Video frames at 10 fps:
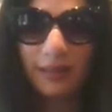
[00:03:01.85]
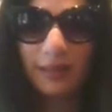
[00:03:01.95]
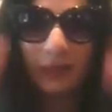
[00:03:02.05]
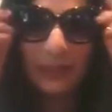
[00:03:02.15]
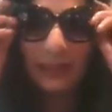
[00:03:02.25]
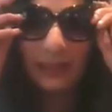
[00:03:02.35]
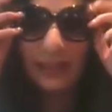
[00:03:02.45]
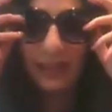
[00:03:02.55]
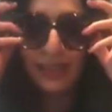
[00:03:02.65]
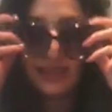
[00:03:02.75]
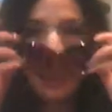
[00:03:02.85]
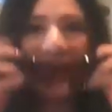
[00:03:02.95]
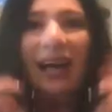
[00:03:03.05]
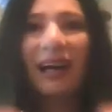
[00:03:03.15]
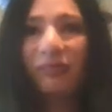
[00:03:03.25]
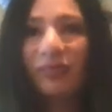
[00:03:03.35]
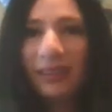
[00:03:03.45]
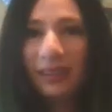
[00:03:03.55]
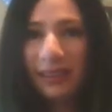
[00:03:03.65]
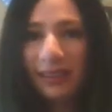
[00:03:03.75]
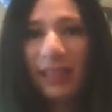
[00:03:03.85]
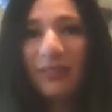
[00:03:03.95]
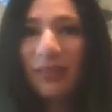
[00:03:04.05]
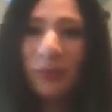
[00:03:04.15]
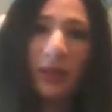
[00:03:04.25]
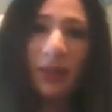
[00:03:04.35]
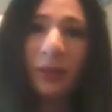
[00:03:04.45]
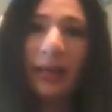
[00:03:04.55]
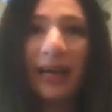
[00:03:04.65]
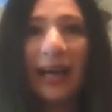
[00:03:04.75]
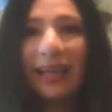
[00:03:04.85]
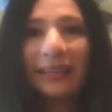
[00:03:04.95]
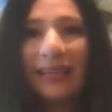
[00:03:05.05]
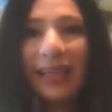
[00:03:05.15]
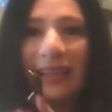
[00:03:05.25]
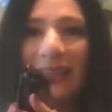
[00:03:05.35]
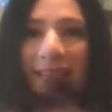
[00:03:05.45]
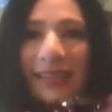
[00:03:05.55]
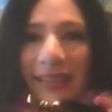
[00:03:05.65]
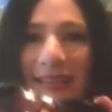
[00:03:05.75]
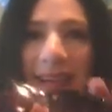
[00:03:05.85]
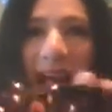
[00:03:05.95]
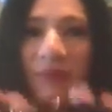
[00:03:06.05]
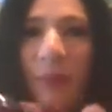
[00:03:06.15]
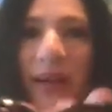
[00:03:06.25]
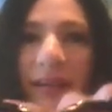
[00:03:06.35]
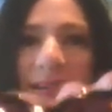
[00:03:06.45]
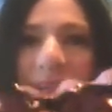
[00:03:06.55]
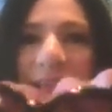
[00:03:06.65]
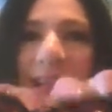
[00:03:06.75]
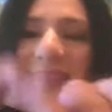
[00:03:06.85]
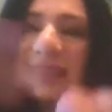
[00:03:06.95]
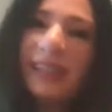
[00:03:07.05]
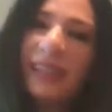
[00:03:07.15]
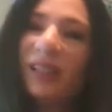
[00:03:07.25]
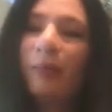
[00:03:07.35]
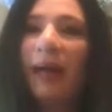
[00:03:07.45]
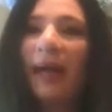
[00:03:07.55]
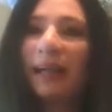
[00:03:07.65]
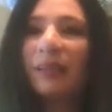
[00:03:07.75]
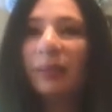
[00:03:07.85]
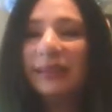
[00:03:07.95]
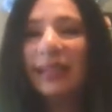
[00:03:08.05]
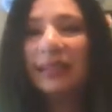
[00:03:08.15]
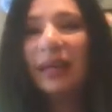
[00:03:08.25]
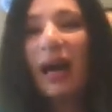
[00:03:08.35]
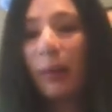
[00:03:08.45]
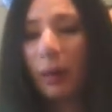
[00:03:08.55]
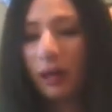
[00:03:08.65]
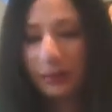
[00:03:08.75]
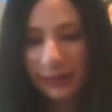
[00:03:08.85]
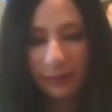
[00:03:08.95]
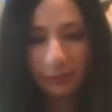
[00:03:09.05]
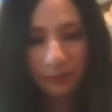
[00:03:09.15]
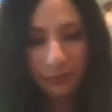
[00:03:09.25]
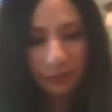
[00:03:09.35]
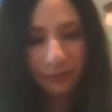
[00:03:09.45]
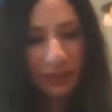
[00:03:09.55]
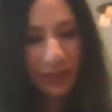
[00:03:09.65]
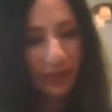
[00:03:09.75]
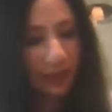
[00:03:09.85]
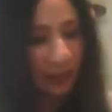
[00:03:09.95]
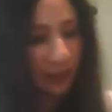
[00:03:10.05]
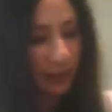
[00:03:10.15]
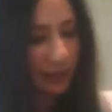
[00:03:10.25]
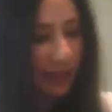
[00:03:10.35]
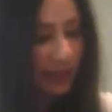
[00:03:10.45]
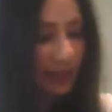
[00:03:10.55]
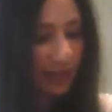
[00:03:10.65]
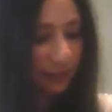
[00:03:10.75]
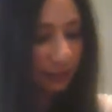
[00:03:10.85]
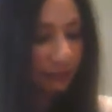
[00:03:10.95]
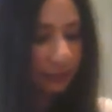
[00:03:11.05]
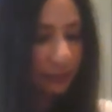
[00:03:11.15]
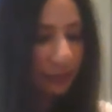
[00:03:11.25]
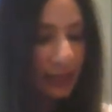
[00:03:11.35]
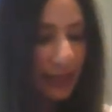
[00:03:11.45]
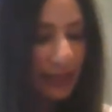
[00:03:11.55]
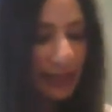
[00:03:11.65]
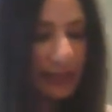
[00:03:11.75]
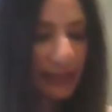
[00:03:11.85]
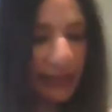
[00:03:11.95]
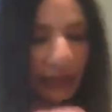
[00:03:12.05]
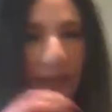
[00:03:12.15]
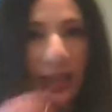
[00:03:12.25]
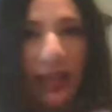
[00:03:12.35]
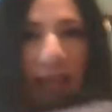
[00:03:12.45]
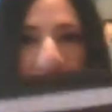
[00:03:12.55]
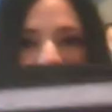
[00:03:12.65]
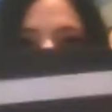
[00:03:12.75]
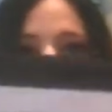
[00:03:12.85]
You want these just to have. Even when you wear a hat, it's kind of nice just to have a pair of sunglasses in your bag to protect your eyeballs. Next is this little guy. So